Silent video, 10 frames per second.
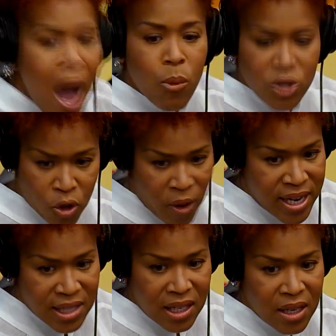I was
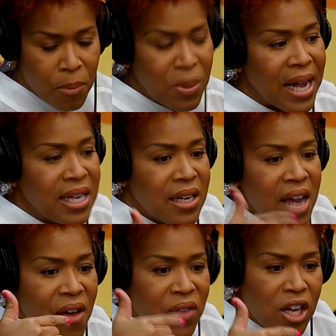crazy but I didn't
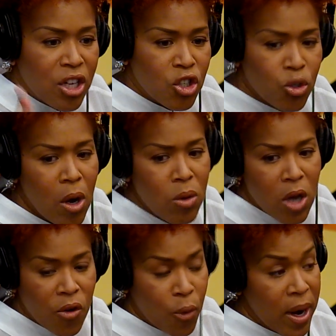have any control
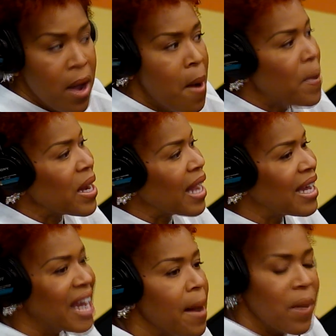over it. But I
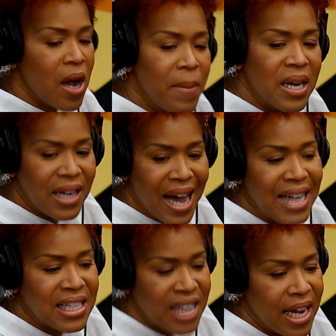kept coming to God
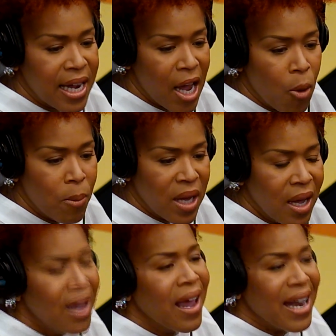saying, Help me.
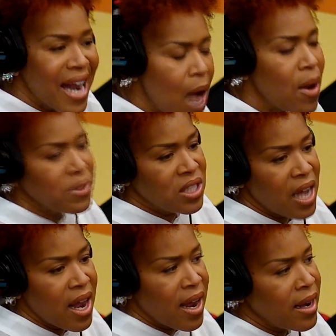And now I'm
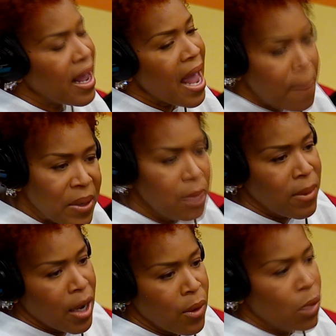saying, happily mm-hmm.
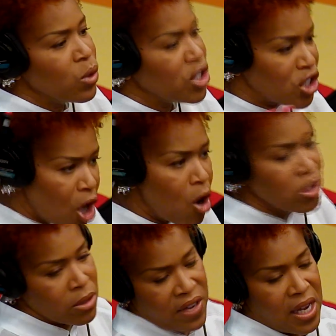married with songs
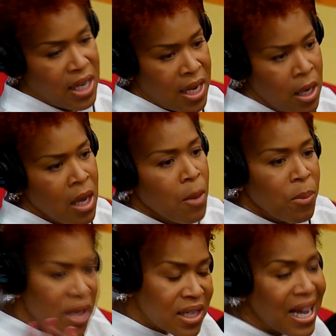of healing
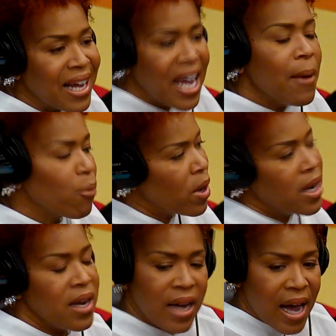because I, ah, kept running
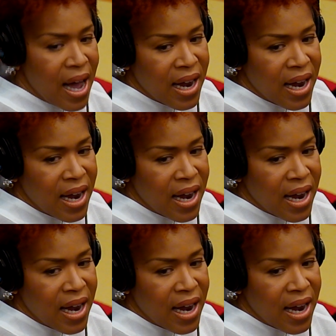is. to God.